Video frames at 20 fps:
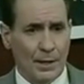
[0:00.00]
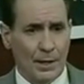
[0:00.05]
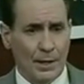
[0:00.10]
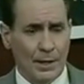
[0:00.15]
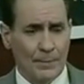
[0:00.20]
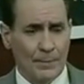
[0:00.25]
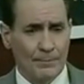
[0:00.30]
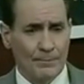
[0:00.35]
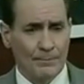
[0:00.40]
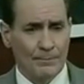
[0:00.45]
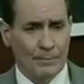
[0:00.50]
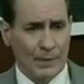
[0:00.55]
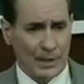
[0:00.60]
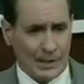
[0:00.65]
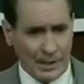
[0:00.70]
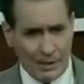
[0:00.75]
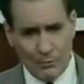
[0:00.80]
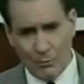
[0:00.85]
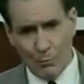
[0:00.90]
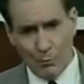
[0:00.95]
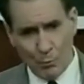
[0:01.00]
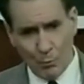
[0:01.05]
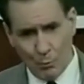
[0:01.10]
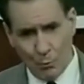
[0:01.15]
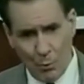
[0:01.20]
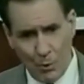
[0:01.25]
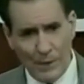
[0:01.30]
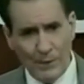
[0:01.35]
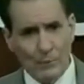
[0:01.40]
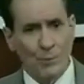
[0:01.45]

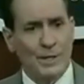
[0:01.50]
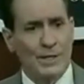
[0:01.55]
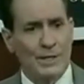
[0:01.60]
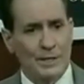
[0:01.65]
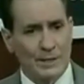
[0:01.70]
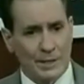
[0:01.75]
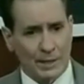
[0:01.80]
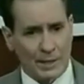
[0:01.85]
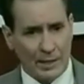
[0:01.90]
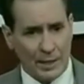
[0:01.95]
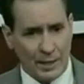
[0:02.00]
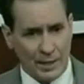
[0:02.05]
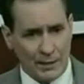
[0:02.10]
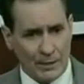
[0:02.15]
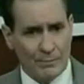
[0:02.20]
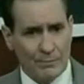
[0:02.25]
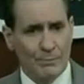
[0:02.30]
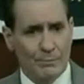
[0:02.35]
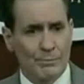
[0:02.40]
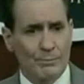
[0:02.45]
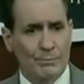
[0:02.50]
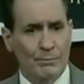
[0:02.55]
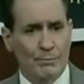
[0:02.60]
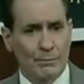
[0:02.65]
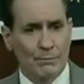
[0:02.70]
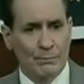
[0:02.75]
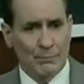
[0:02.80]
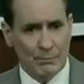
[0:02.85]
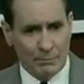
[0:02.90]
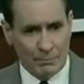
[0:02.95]
Again, when we can
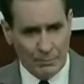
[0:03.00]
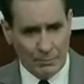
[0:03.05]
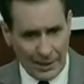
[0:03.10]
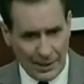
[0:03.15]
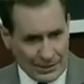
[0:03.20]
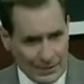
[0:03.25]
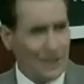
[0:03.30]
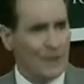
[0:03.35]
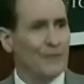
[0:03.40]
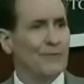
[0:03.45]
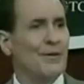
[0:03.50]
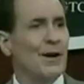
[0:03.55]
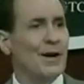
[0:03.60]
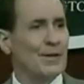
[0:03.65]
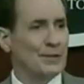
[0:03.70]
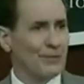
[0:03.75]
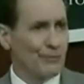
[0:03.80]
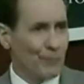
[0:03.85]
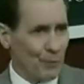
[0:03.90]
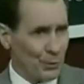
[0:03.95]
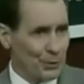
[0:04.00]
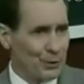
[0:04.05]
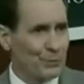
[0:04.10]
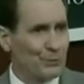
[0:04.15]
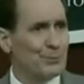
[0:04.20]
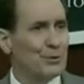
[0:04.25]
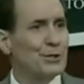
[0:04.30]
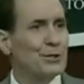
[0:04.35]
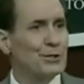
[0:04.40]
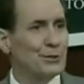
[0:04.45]
identify for
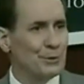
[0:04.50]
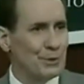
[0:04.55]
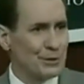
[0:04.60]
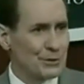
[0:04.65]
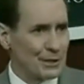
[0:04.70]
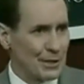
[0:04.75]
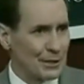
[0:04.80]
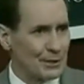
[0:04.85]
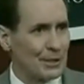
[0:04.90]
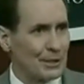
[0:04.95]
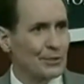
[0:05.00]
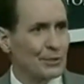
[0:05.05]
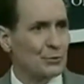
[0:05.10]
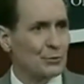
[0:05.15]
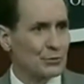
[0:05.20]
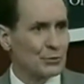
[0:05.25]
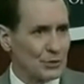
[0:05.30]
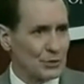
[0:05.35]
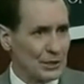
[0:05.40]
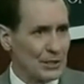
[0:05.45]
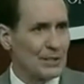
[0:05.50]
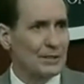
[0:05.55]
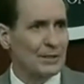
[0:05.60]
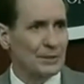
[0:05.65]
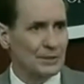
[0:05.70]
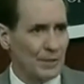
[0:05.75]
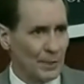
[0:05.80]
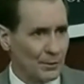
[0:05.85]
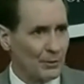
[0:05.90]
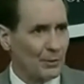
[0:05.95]
you the units, I think you'll see
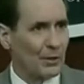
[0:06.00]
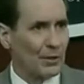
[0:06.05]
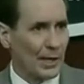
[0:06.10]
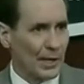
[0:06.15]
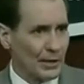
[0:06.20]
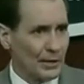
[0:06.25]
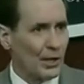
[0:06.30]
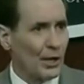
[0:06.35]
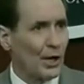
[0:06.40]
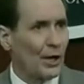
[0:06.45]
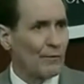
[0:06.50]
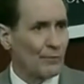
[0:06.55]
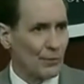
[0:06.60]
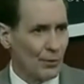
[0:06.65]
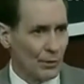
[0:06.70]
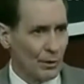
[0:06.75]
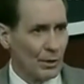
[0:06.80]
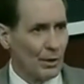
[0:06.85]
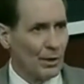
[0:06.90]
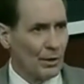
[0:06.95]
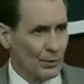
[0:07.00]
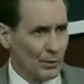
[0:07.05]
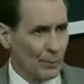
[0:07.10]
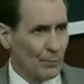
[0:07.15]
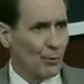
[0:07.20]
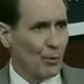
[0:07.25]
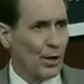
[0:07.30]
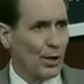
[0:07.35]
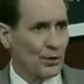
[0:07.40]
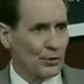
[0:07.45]
that they kind of cover
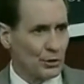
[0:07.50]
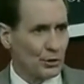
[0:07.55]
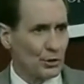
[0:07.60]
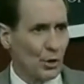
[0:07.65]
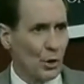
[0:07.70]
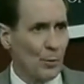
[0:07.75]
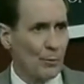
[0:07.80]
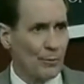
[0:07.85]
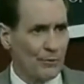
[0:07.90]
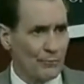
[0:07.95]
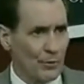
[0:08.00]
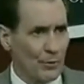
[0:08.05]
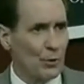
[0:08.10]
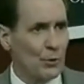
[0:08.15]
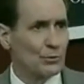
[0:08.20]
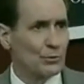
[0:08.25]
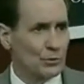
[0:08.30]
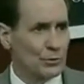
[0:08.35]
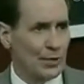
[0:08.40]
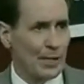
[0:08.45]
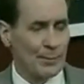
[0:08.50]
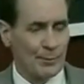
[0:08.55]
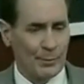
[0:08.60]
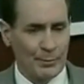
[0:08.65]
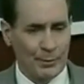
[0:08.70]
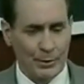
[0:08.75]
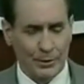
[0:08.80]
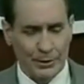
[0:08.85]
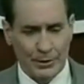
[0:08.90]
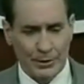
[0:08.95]
the broad scope of those
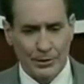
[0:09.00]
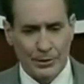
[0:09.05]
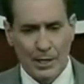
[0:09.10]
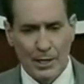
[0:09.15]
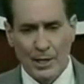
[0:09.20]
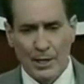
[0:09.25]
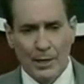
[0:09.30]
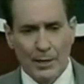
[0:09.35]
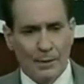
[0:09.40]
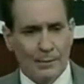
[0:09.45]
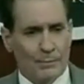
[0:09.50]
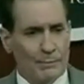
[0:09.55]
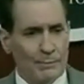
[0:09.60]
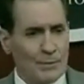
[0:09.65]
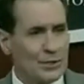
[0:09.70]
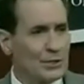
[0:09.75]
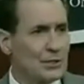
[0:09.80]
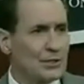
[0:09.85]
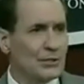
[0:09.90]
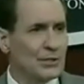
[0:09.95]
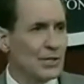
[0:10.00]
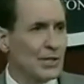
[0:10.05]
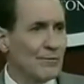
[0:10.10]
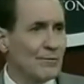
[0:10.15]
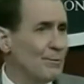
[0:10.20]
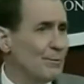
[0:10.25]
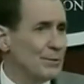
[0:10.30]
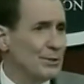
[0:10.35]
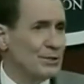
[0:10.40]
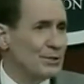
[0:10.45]
capabilities. Missions
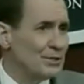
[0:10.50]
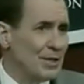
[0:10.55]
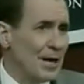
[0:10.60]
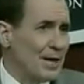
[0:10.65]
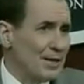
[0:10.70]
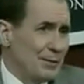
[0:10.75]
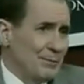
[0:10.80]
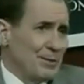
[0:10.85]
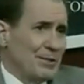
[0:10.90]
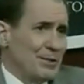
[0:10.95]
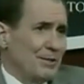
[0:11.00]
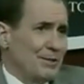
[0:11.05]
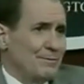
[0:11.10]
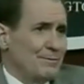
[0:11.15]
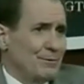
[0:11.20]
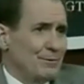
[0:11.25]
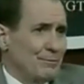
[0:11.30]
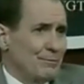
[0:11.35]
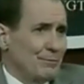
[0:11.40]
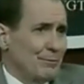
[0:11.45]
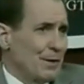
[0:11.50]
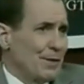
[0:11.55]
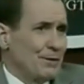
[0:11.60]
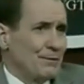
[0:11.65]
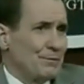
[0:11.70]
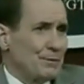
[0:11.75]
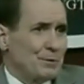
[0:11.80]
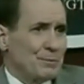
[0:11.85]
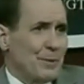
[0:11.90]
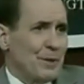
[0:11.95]
haven't been assigned. I mean, the
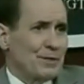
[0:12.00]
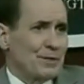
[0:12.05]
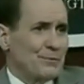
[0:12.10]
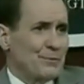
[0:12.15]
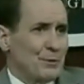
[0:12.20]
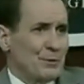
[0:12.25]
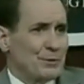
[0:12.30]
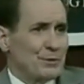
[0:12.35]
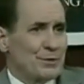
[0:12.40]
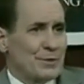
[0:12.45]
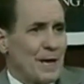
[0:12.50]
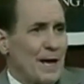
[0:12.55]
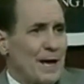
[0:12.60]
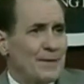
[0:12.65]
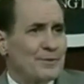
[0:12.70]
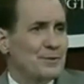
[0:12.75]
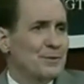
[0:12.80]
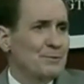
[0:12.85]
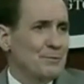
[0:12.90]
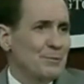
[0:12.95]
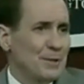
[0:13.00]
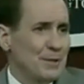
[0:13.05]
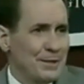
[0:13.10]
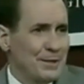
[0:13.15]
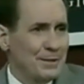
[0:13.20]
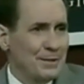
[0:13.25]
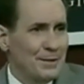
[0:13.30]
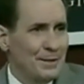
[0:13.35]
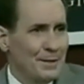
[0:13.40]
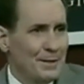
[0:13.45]
Ready Response Force hasn't
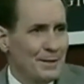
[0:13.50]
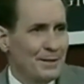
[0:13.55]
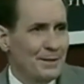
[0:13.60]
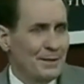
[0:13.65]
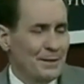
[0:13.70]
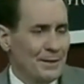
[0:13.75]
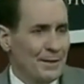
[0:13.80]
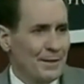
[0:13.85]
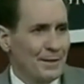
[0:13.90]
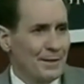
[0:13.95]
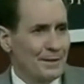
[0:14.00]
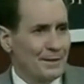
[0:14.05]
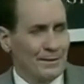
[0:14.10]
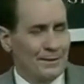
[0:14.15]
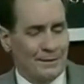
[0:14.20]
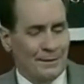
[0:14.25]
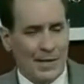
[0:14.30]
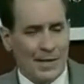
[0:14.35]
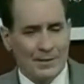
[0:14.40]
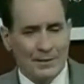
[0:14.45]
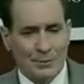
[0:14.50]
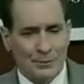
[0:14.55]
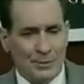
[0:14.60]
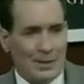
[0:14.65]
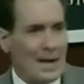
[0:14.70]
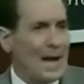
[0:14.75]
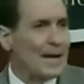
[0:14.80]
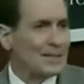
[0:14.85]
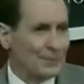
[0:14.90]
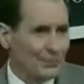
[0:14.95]
been
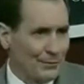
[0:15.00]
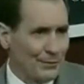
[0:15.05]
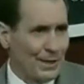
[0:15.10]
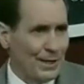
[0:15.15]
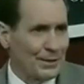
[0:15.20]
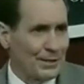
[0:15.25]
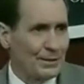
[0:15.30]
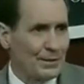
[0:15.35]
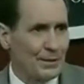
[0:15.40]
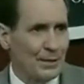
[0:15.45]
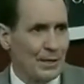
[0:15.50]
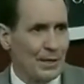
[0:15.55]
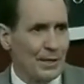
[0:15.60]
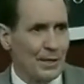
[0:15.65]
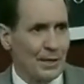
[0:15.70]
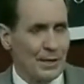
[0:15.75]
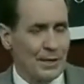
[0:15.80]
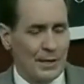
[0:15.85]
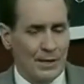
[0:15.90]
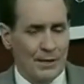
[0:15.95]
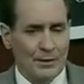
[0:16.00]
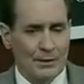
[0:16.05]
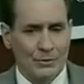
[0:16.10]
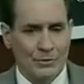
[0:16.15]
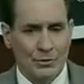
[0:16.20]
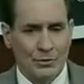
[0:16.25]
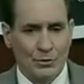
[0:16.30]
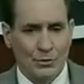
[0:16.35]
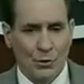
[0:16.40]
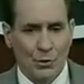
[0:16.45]
activated,
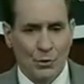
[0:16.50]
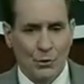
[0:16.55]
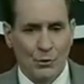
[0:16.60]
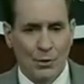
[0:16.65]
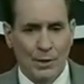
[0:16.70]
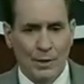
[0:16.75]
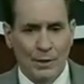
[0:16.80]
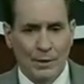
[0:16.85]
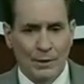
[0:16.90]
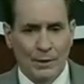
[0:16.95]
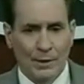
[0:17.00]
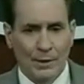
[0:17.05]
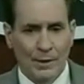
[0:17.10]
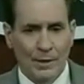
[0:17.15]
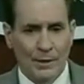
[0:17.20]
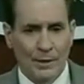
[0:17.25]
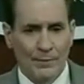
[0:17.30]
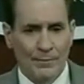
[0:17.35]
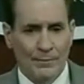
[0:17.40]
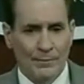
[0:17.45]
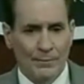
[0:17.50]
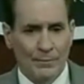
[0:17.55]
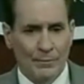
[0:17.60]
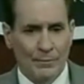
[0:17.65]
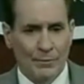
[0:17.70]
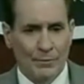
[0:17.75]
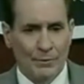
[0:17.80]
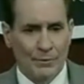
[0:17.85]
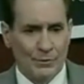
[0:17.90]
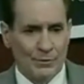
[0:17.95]
and so
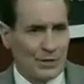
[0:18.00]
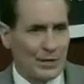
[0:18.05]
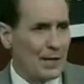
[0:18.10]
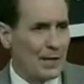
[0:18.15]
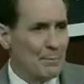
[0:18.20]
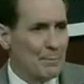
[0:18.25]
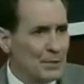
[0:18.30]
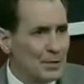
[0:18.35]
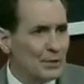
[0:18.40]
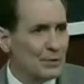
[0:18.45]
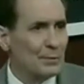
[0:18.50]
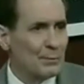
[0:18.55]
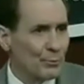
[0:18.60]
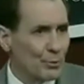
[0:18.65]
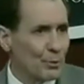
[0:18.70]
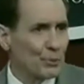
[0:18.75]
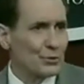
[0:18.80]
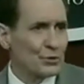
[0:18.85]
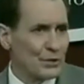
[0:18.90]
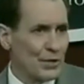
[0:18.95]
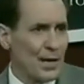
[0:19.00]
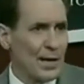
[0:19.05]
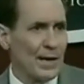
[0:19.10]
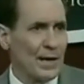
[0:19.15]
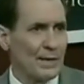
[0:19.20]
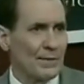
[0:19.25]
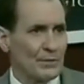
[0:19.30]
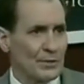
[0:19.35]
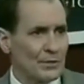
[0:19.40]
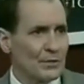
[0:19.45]
there's not a mission per
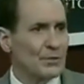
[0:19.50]
se.